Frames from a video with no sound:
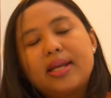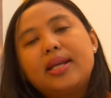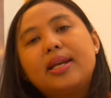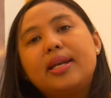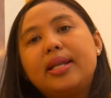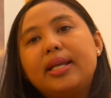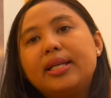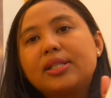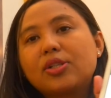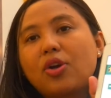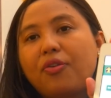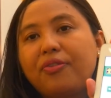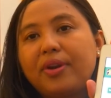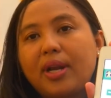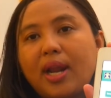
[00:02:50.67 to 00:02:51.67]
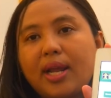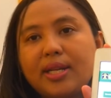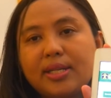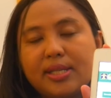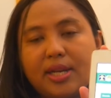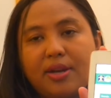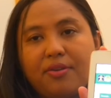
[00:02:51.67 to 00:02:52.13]
in this
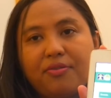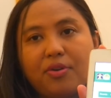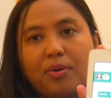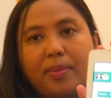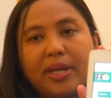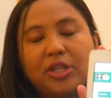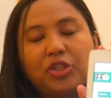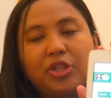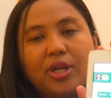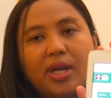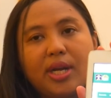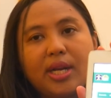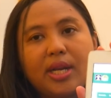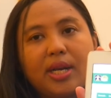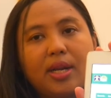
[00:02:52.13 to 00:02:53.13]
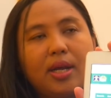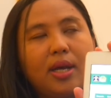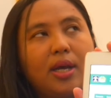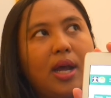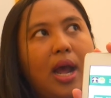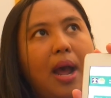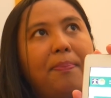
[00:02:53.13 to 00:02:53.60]
COVID-19 information in the
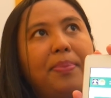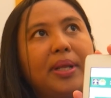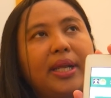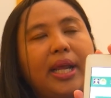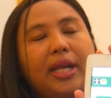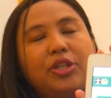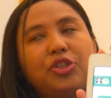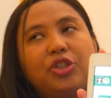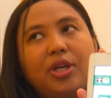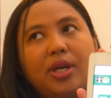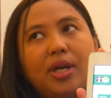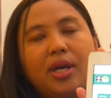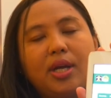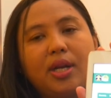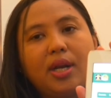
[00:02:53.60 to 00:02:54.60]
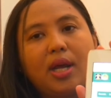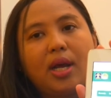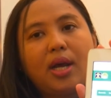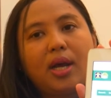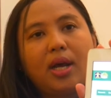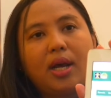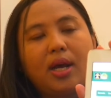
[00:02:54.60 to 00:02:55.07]
application,
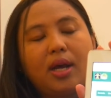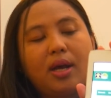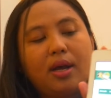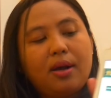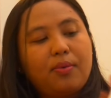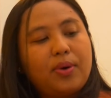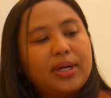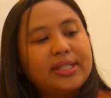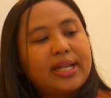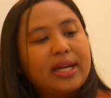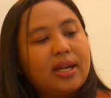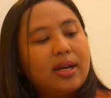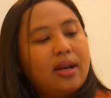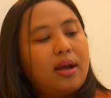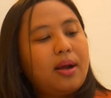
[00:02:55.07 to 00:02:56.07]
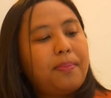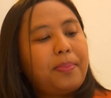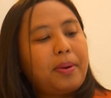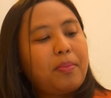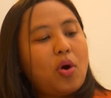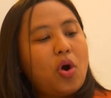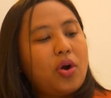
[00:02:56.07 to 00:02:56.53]
in the
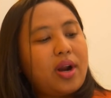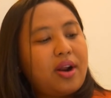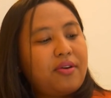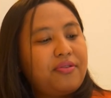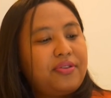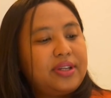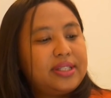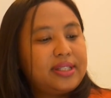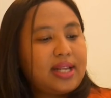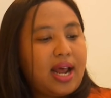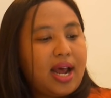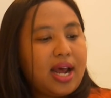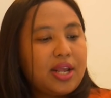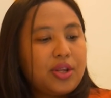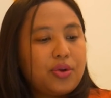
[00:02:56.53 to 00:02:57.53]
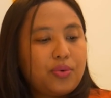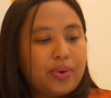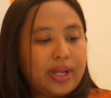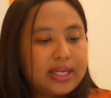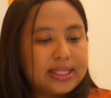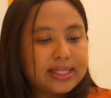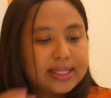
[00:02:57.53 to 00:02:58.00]
permohonan visa, you
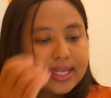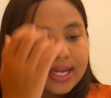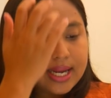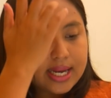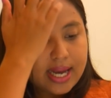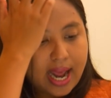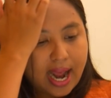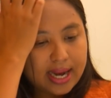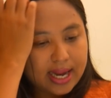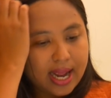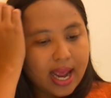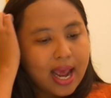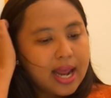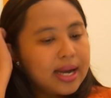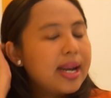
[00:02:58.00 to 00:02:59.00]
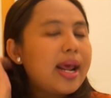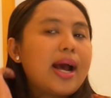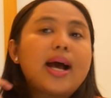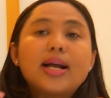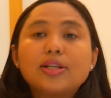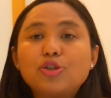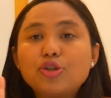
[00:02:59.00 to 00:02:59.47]
will see that there
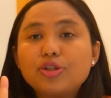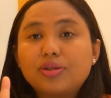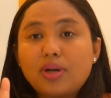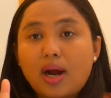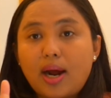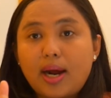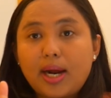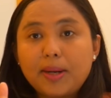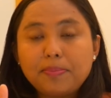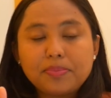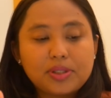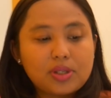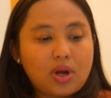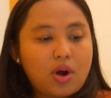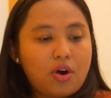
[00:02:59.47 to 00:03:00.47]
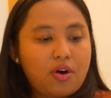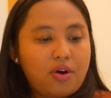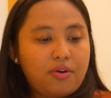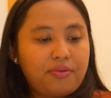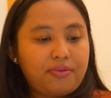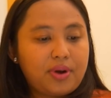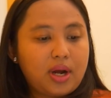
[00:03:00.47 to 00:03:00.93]
are two types
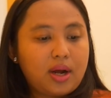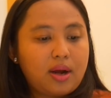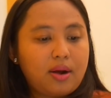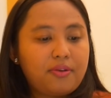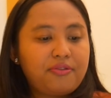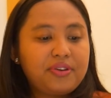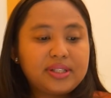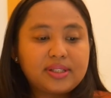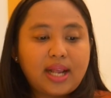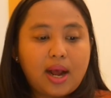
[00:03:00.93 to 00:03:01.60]
of visa